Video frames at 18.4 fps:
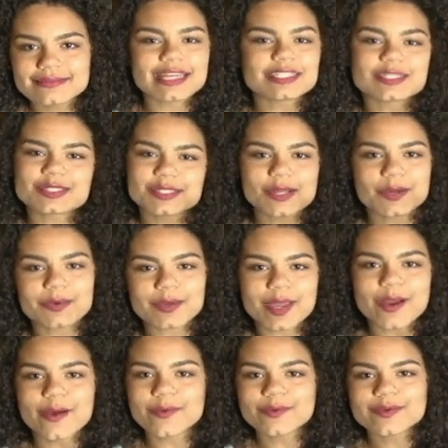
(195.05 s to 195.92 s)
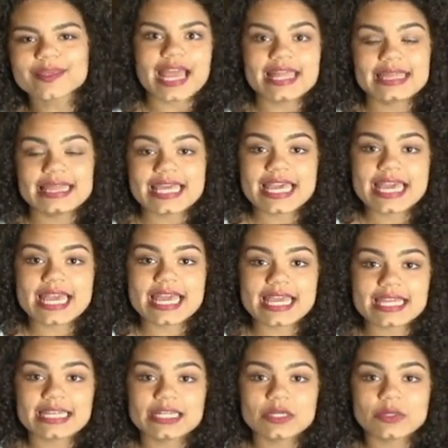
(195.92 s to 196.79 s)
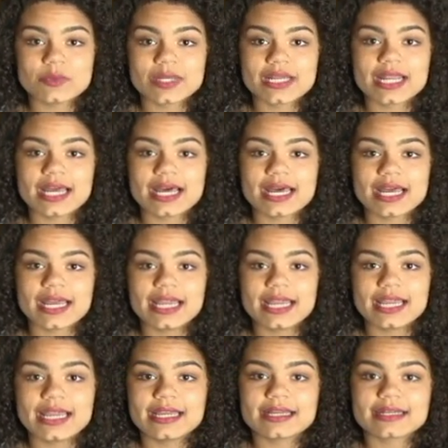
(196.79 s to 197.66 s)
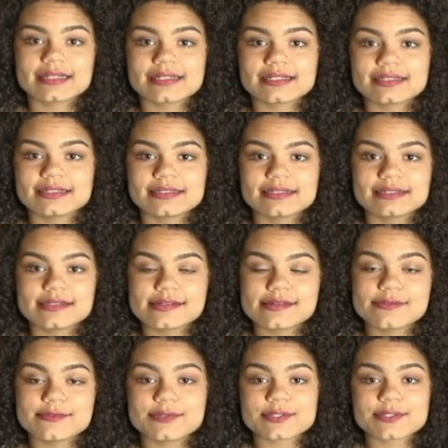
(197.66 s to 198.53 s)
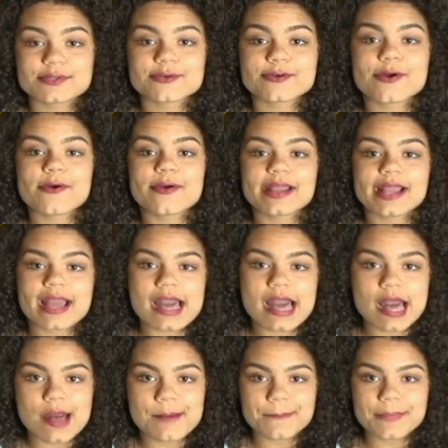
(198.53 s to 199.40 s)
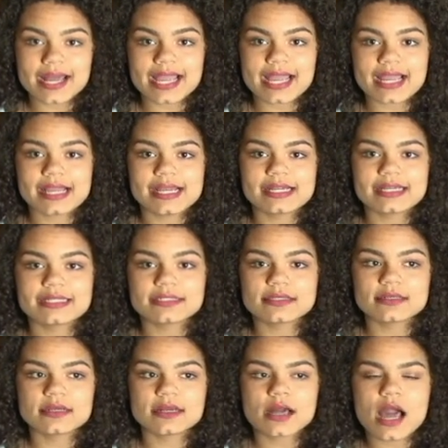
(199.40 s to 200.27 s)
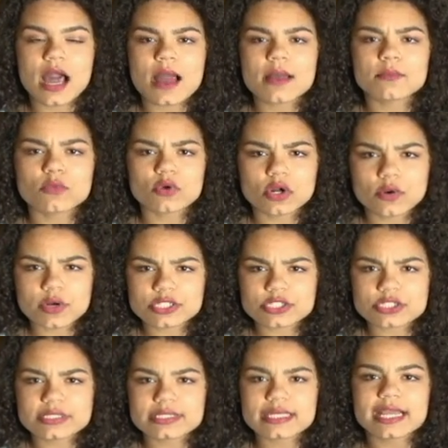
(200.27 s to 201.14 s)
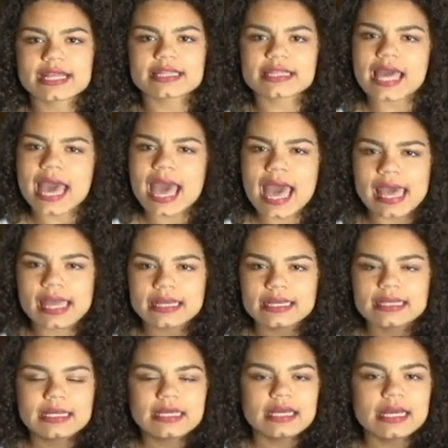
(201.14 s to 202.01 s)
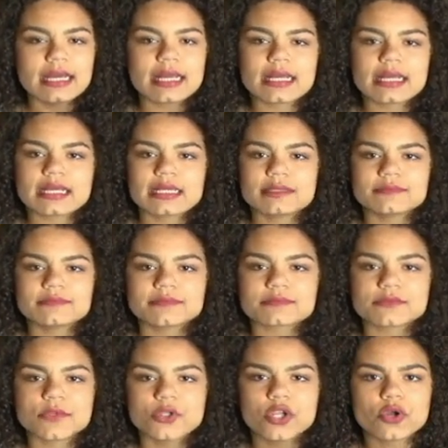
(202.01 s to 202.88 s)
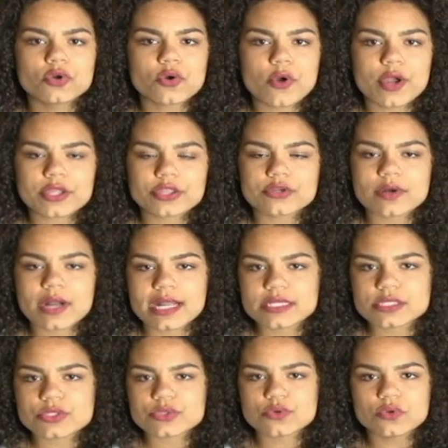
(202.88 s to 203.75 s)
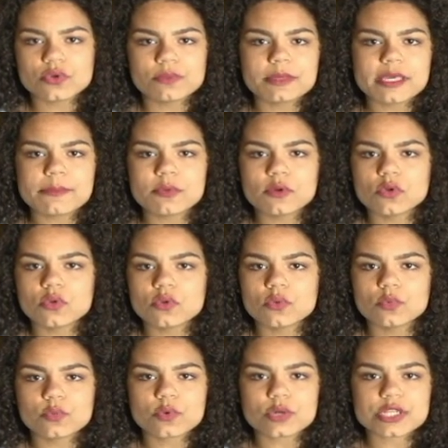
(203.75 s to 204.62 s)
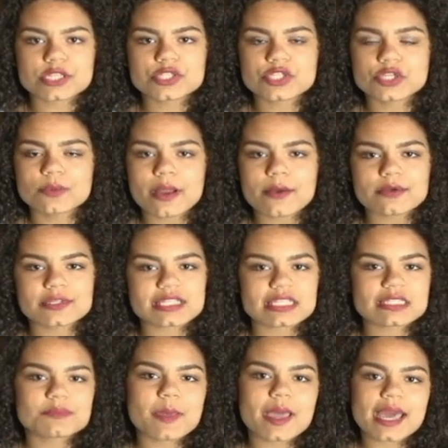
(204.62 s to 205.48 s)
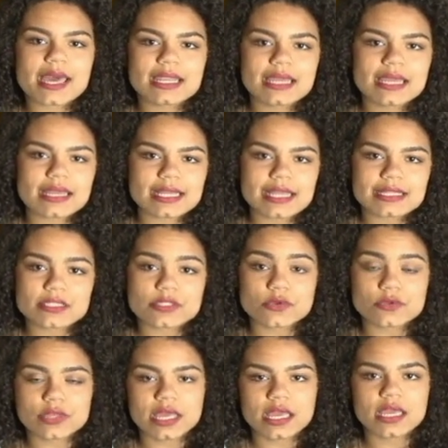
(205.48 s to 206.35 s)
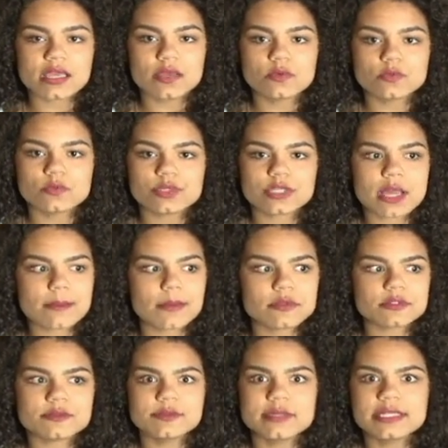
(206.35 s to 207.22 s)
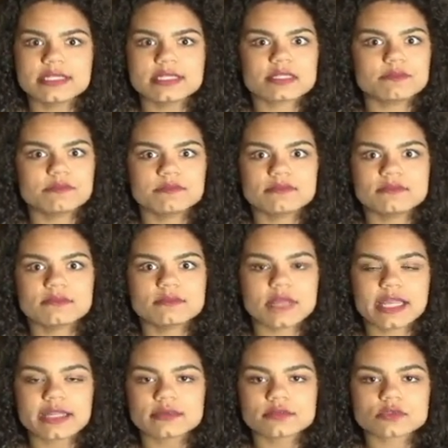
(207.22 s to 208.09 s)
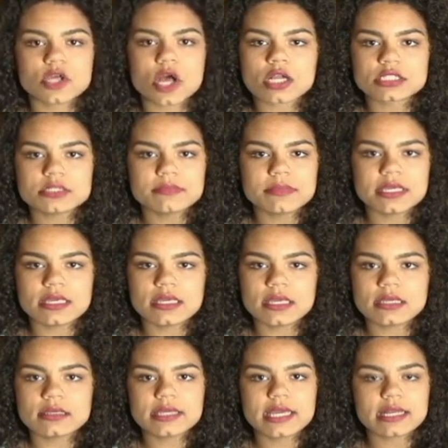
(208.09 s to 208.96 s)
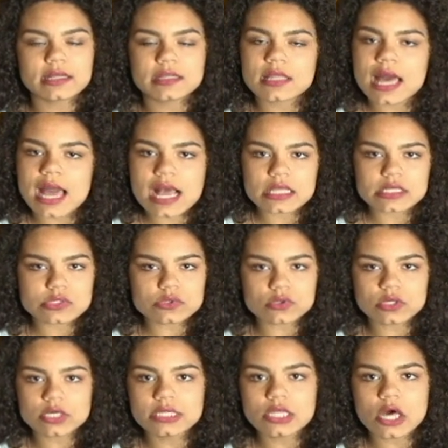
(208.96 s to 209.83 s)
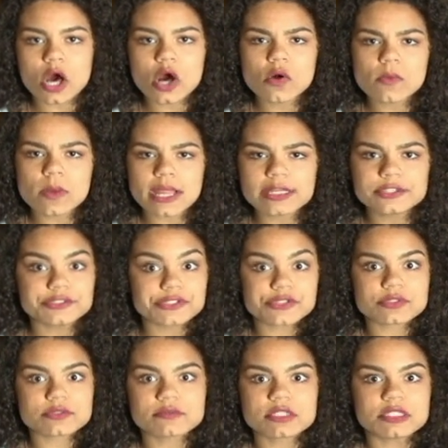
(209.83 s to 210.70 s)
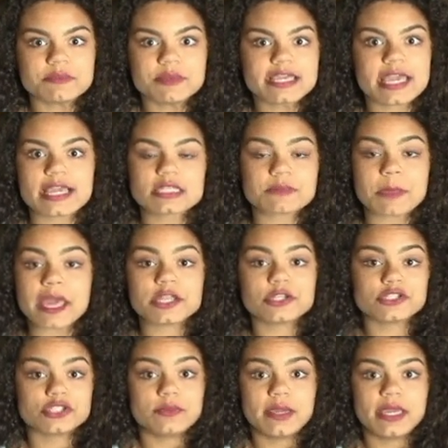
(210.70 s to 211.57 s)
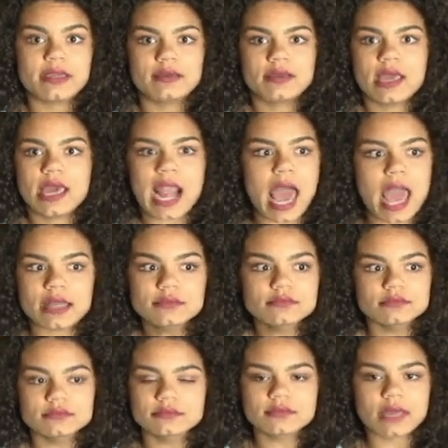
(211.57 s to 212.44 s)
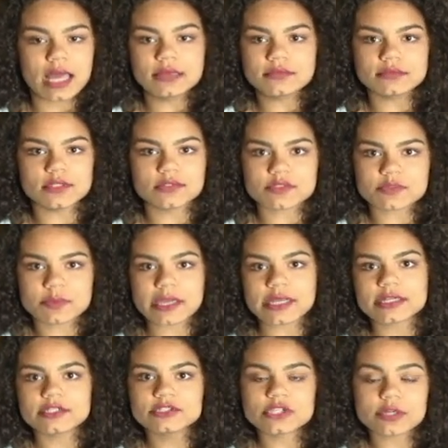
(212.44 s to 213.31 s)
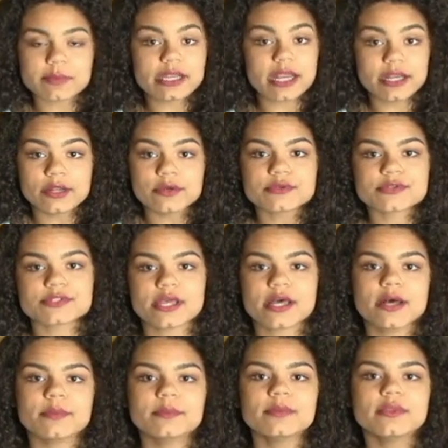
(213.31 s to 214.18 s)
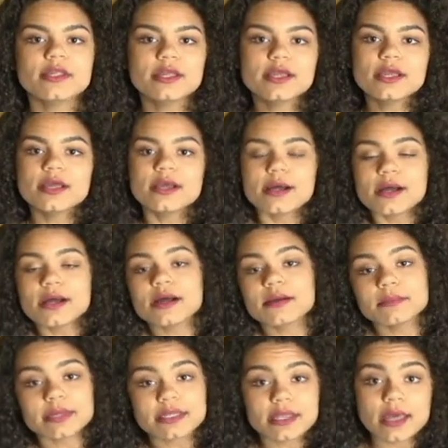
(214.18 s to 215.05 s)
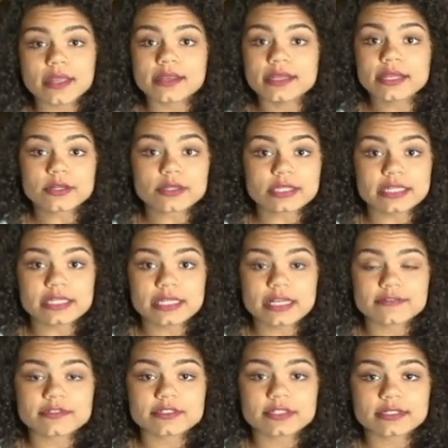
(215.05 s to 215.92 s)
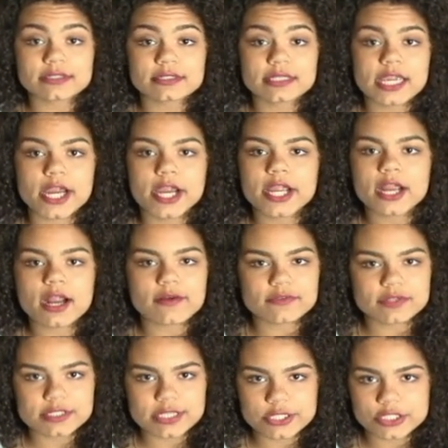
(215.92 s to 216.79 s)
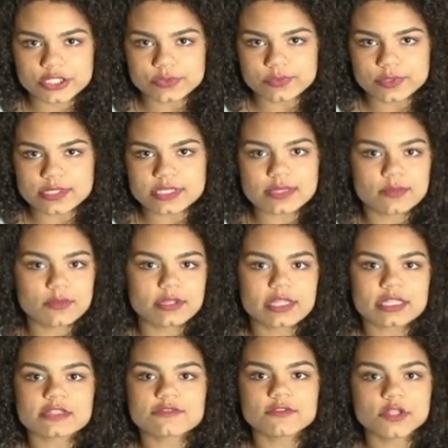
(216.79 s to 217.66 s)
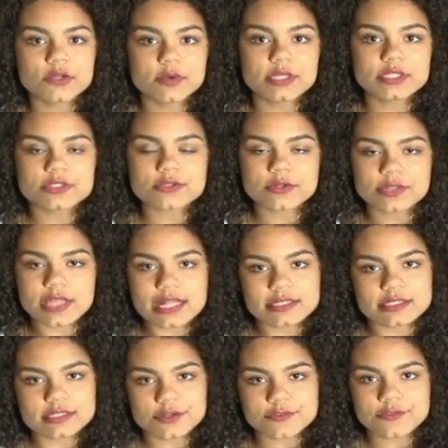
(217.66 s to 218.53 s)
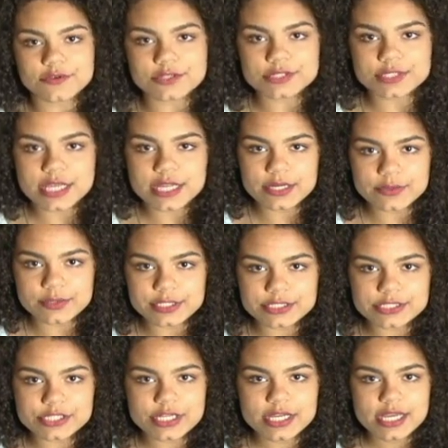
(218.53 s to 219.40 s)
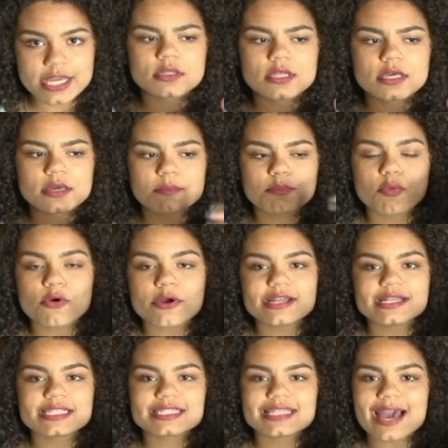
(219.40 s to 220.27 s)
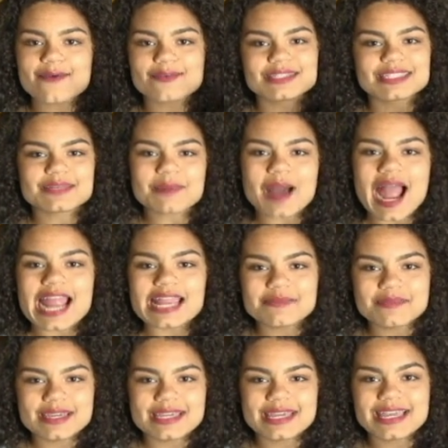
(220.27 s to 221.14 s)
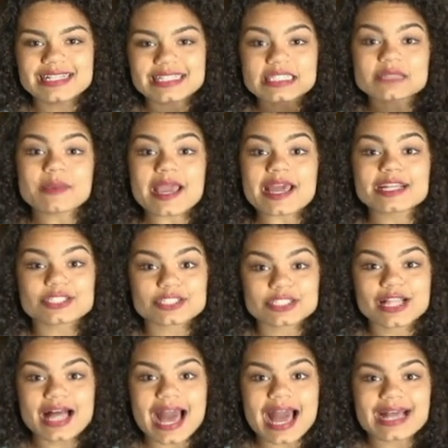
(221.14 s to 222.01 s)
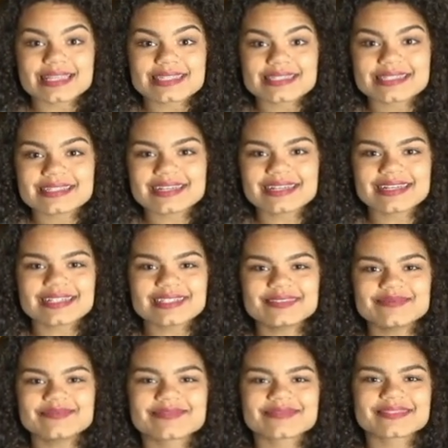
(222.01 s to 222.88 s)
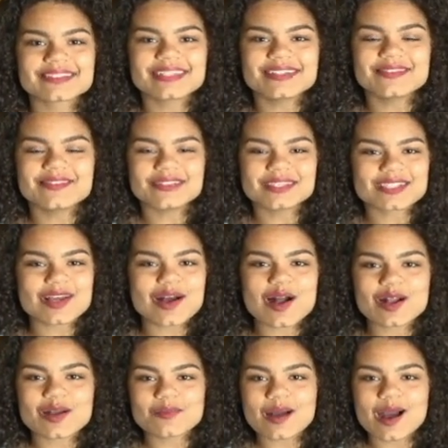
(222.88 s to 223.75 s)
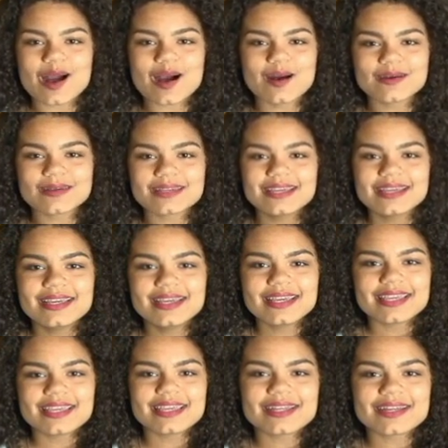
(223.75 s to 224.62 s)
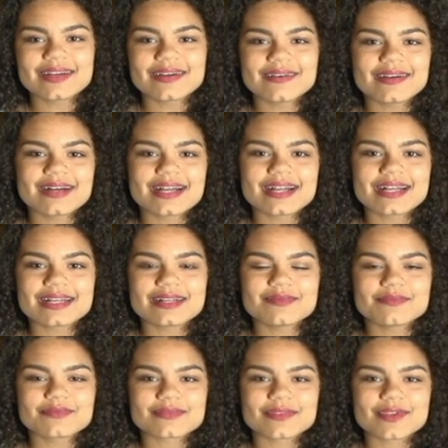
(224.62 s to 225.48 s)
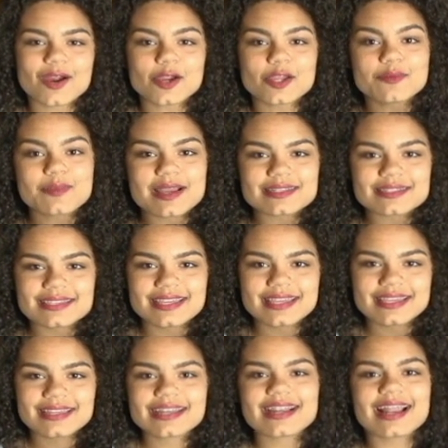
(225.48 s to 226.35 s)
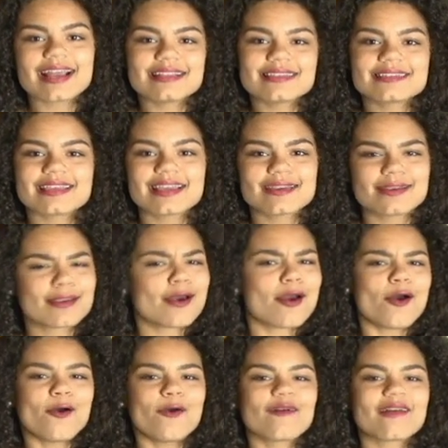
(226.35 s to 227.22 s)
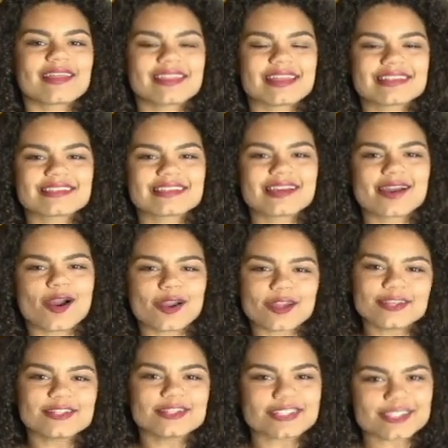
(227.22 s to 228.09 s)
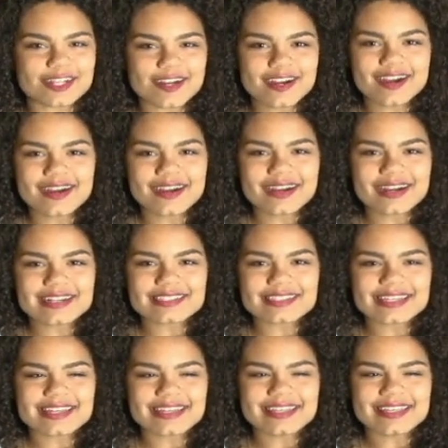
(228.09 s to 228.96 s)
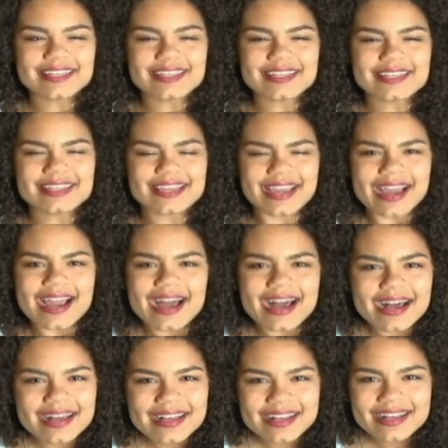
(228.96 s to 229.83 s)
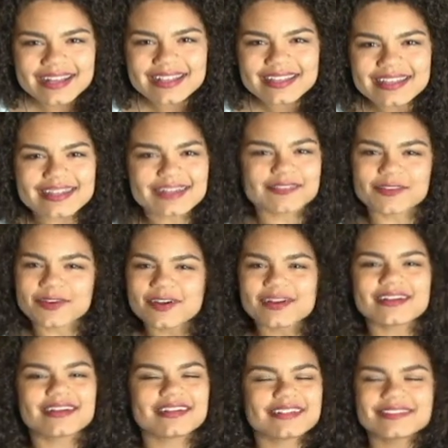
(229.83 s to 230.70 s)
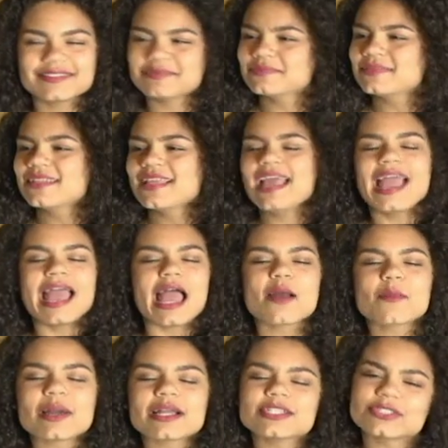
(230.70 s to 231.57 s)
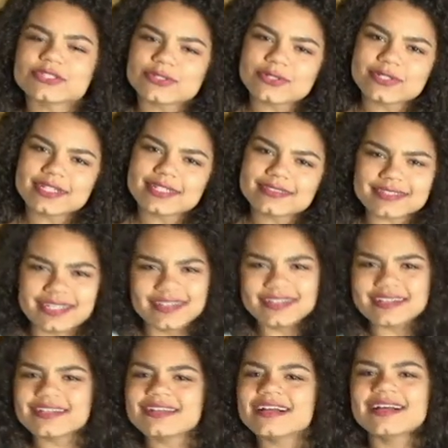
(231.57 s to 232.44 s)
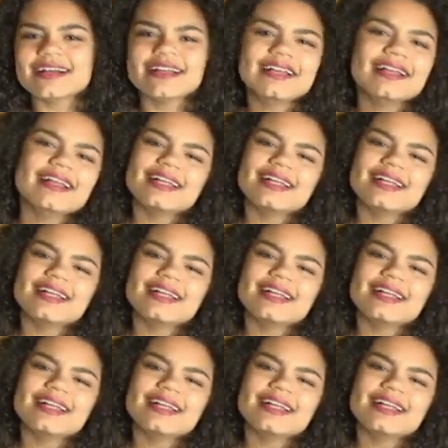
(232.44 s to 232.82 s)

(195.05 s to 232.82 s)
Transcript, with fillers: They just don't know. And then when I was growing up, I got more questions like that. Um, you know, going through high school, people would assume I was Hispanic, and so they would come up to me to like talk to me in class or in the hallway, just speaking Spanish to me. And I don't, I don't know Spanish. I mean, I know some, um, but not nearly enough to carry a conversation with someone that's fluent or that's their first language. The boys that would sit behind me in Spanish class um, would talk about, you know. Um, are you Mexican? And I'd say no. And they'd say, are you sure? I say, yeah. Like, am I sure? Mm-hmm.